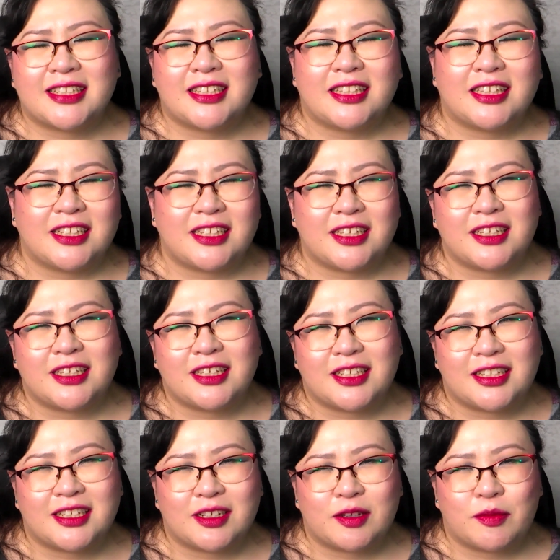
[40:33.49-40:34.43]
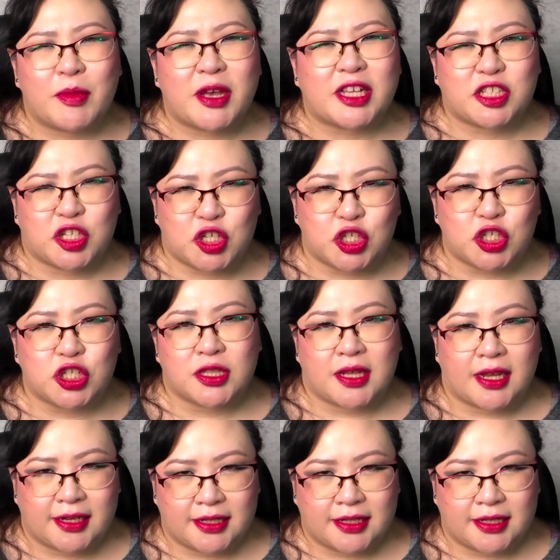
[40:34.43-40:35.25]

the message that